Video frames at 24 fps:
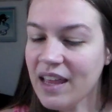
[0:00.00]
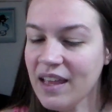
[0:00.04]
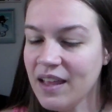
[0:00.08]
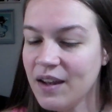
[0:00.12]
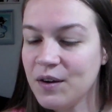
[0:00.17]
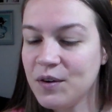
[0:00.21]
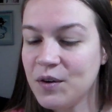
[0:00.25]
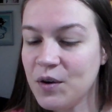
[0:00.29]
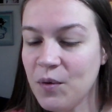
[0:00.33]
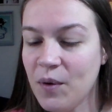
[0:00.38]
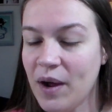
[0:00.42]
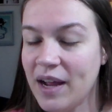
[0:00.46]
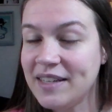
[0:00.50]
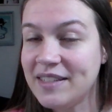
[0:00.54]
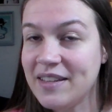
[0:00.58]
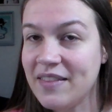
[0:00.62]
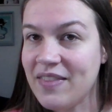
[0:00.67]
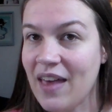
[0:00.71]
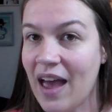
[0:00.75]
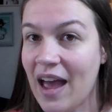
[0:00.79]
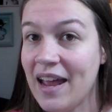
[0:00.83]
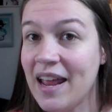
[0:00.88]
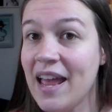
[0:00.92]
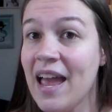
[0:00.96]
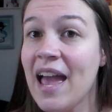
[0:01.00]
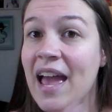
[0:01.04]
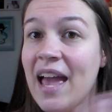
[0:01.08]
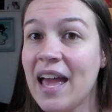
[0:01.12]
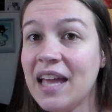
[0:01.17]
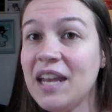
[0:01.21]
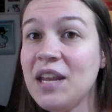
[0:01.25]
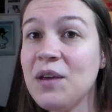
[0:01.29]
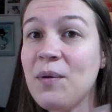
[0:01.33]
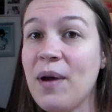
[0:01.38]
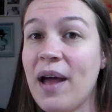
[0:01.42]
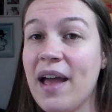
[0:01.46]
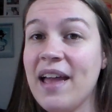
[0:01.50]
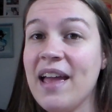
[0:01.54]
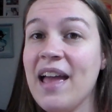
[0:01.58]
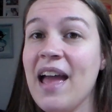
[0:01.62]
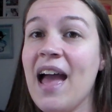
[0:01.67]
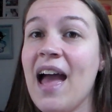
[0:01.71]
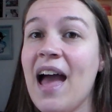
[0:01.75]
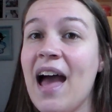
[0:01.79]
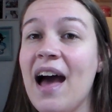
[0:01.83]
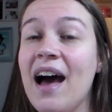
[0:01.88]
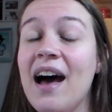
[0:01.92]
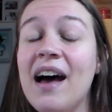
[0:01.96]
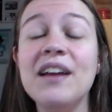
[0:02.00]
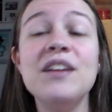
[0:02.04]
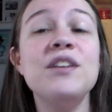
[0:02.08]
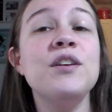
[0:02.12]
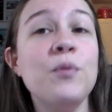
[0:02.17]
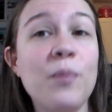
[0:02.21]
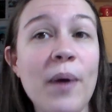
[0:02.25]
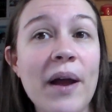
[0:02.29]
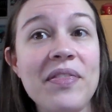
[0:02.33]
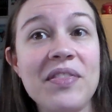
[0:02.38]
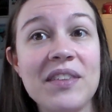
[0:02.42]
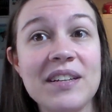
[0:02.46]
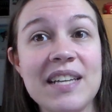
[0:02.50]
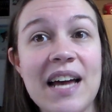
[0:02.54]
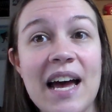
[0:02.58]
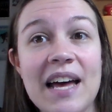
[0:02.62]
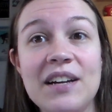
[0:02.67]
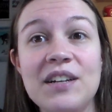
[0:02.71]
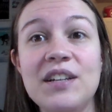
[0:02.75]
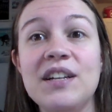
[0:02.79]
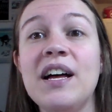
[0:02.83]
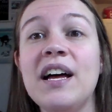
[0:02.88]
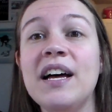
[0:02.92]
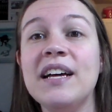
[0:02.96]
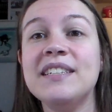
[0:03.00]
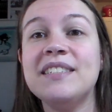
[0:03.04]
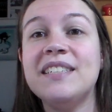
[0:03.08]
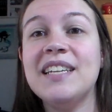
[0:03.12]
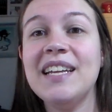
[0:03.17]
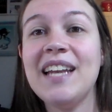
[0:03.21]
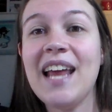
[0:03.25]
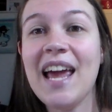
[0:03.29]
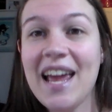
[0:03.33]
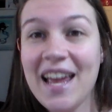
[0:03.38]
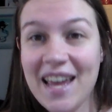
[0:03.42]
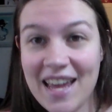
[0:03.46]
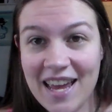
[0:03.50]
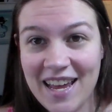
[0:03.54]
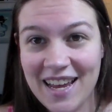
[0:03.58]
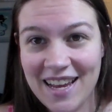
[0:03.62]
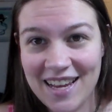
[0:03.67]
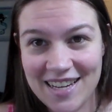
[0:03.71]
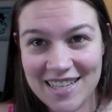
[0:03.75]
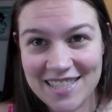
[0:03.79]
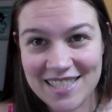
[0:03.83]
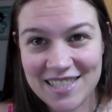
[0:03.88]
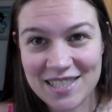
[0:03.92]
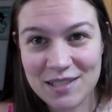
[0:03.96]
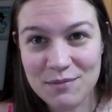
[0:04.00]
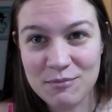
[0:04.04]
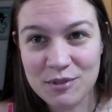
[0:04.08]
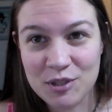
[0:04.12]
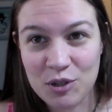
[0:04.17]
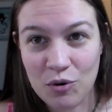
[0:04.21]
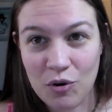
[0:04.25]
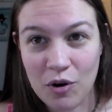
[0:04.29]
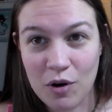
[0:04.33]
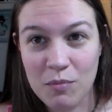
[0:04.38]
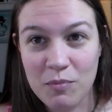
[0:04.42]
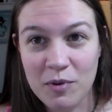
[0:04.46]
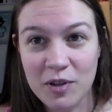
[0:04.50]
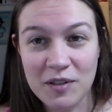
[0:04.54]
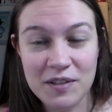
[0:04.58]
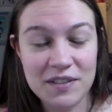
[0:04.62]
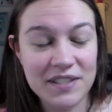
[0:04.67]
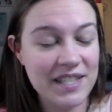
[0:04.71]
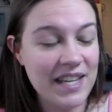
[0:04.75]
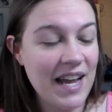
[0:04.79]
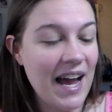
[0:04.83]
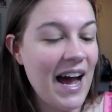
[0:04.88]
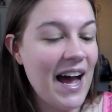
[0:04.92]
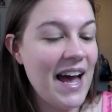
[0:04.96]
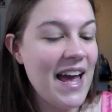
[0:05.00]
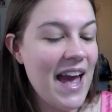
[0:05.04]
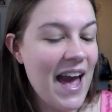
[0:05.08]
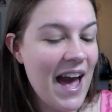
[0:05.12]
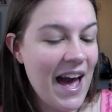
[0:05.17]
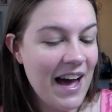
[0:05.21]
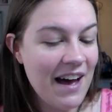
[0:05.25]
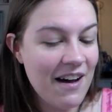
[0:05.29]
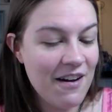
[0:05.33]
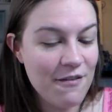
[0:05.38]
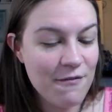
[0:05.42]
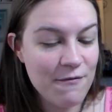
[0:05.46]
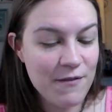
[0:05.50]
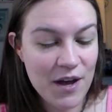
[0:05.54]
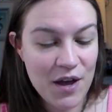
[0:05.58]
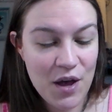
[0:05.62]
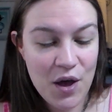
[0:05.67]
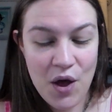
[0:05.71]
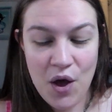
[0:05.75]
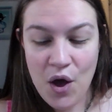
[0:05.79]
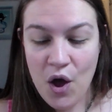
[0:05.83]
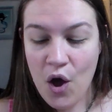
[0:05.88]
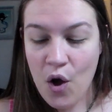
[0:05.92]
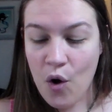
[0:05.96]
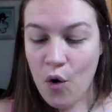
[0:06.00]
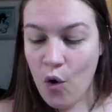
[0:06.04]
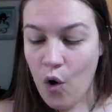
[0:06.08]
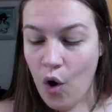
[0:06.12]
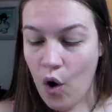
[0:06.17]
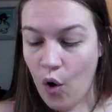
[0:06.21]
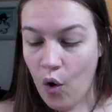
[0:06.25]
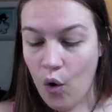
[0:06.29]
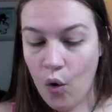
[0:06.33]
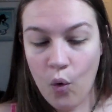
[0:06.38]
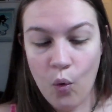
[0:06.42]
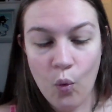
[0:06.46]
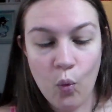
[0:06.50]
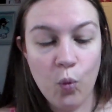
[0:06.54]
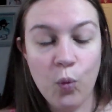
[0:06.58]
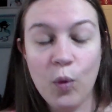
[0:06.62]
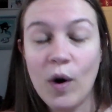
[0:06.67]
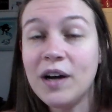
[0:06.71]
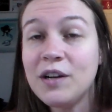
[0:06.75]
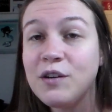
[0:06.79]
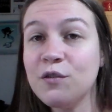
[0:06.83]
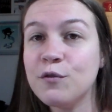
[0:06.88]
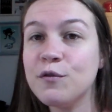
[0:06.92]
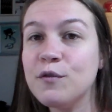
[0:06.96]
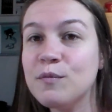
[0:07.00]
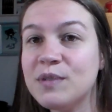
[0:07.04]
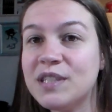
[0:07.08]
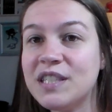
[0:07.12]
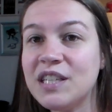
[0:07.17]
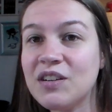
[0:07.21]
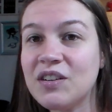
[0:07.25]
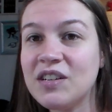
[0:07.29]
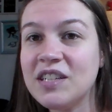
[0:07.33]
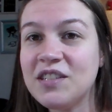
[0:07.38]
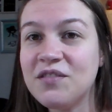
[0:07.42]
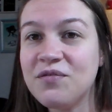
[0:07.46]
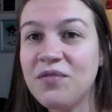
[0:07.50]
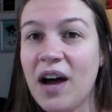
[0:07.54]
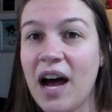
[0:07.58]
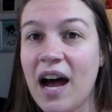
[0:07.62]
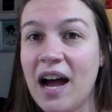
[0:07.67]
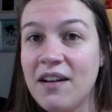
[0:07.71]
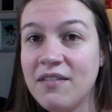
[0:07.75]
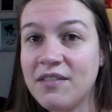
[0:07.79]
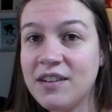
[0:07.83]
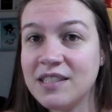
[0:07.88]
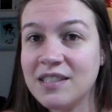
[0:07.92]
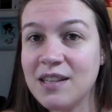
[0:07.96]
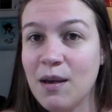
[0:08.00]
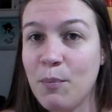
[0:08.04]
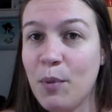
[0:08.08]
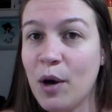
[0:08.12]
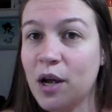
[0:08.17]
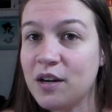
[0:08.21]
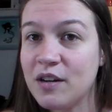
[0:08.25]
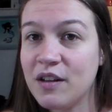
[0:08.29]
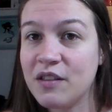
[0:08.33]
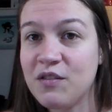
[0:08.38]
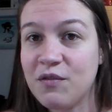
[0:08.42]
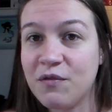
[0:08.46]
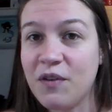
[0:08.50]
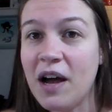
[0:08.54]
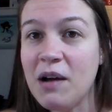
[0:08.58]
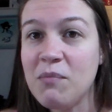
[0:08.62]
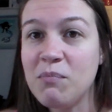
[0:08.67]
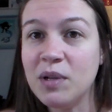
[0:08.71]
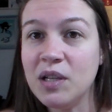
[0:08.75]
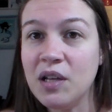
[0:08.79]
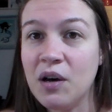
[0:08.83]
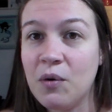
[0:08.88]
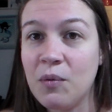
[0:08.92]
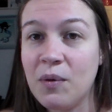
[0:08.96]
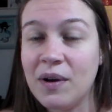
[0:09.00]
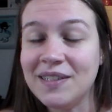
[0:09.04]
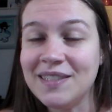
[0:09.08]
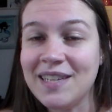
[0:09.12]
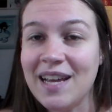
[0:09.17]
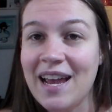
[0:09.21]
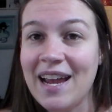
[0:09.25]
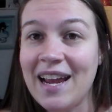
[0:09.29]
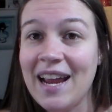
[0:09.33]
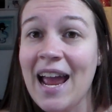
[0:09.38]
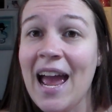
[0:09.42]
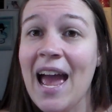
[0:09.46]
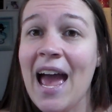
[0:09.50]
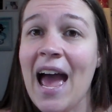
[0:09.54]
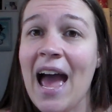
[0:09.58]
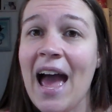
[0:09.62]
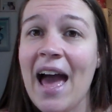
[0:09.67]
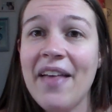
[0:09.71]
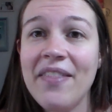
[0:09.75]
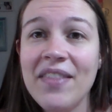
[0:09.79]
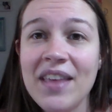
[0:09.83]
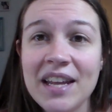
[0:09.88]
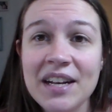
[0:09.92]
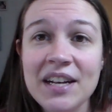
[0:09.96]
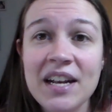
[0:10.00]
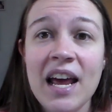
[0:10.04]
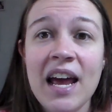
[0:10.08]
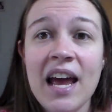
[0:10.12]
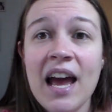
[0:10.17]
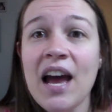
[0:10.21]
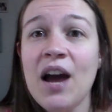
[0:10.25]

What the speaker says: don't know why I did that. Anyway, you read the title. Today is some Doorables. I have one from Series 5 because I bought it at the Five Below one day, and then